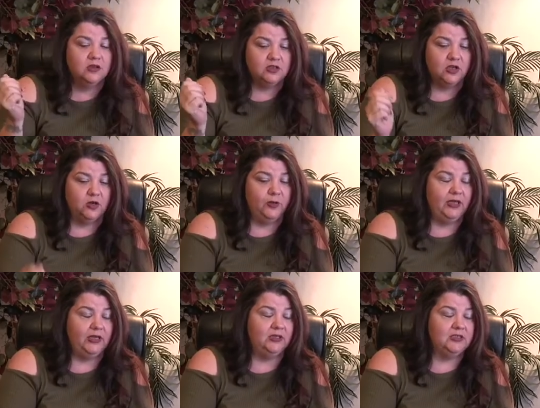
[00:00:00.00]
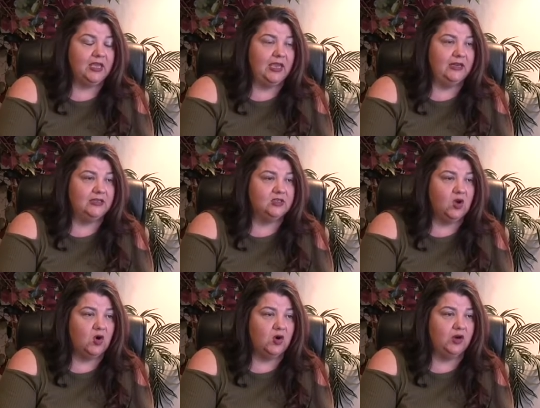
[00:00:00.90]
So we scanned his
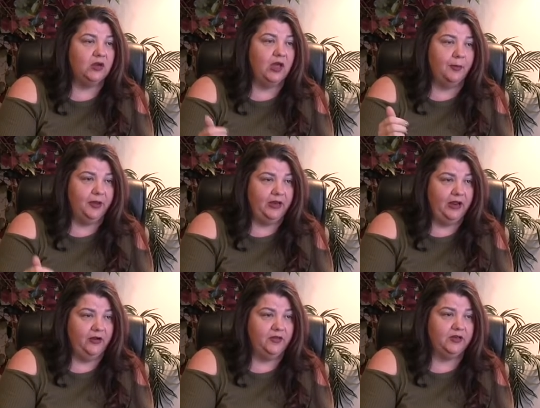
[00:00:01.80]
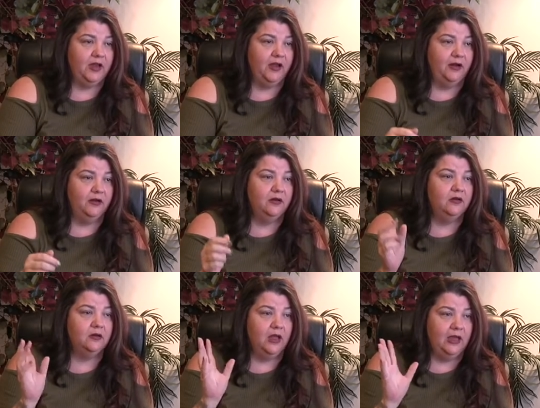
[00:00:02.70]
card, I put air in the tire,
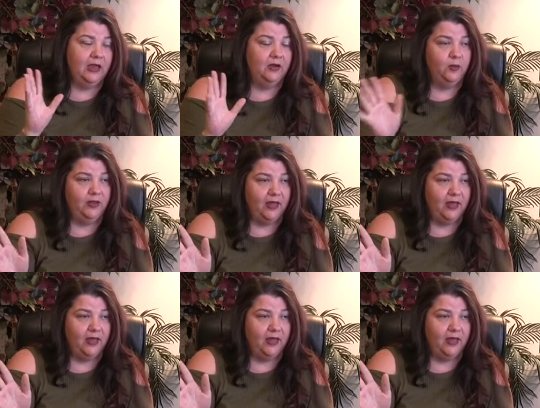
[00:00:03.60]
and we